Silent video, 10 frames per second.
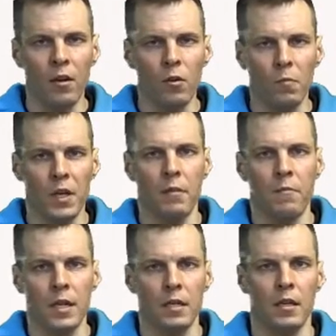not be the
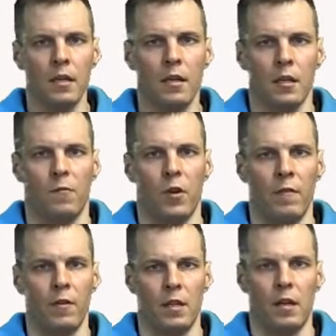best index for
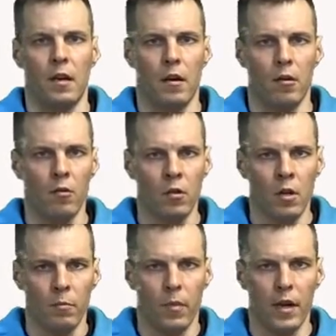every scenario,
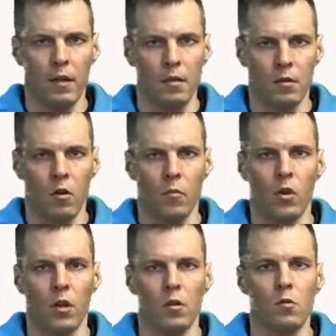but it is
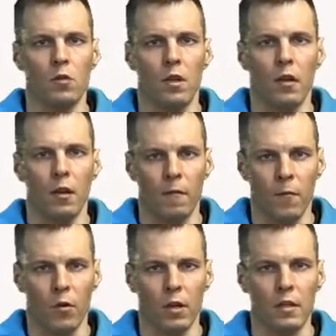commonly used, and
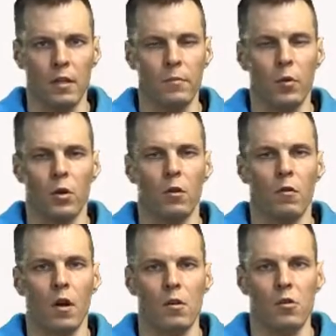therefore it is important to
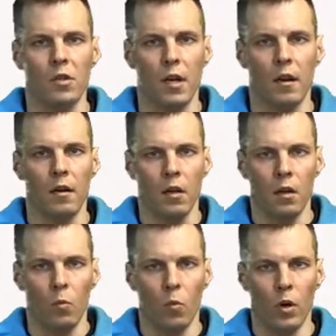understand
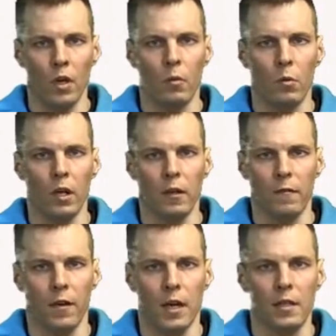what it
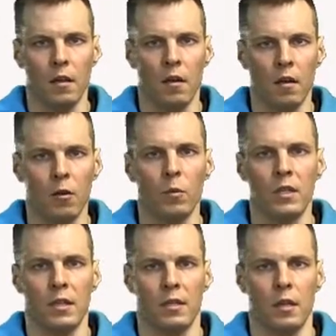quantifies and under
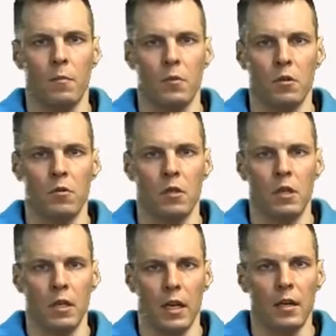which assumptions
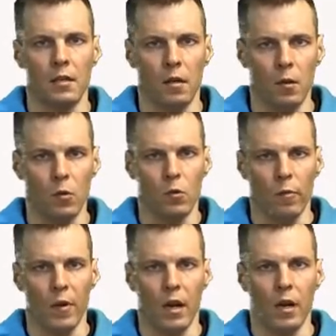it is a good
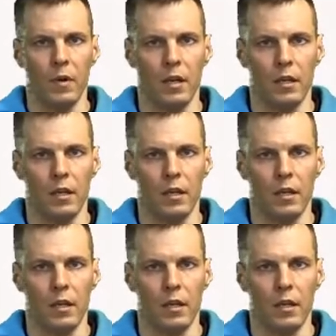reliability